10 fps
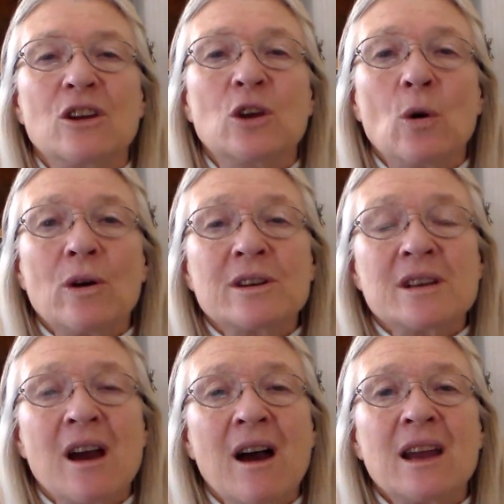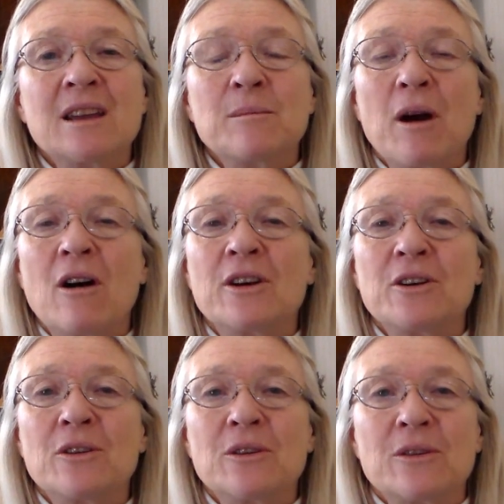Your time
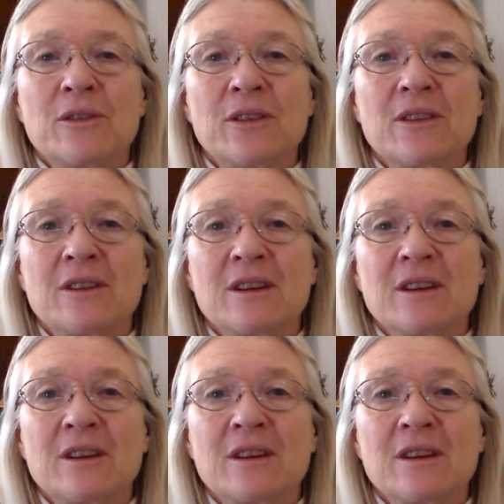on earth